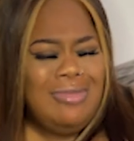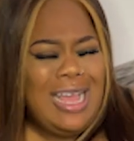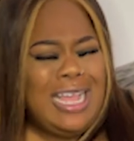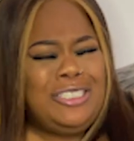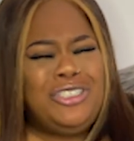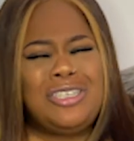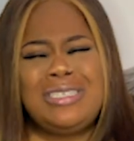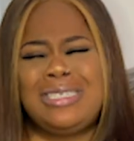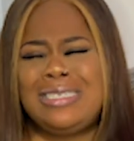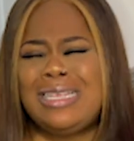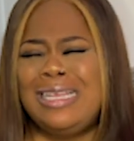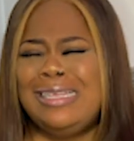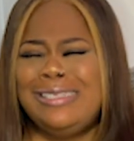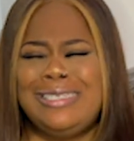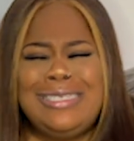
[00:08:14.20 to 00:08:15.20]
I just
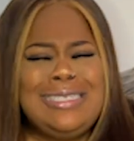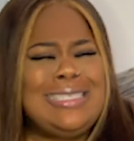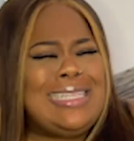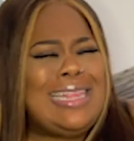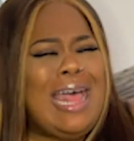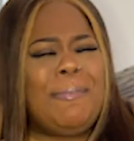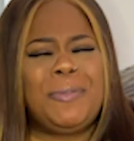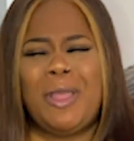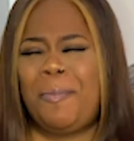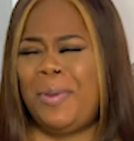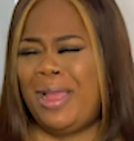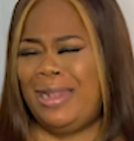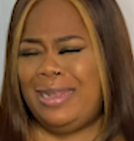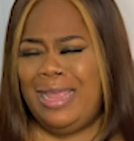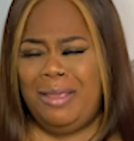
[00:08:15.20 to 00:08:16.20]
slapped up
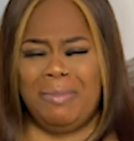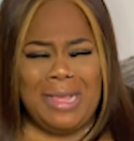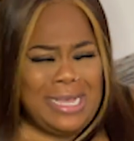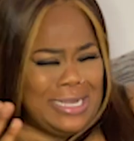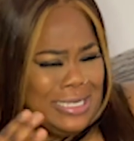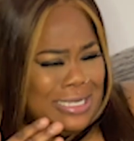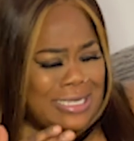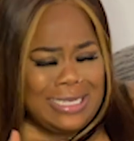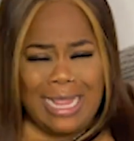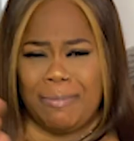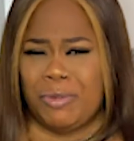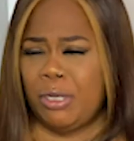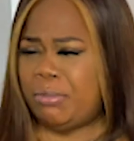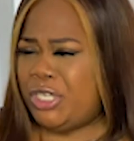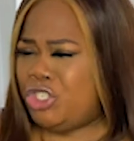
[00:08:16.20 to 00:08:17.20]
her name,
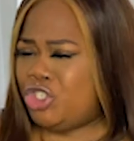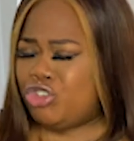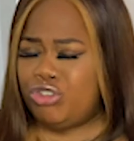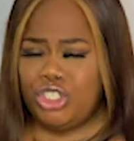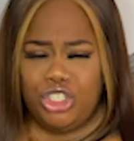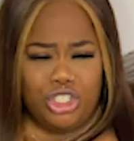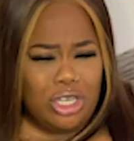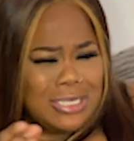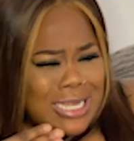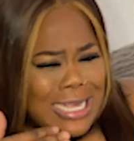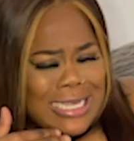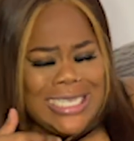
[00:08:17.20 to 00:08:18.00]
slapped up the screenshot,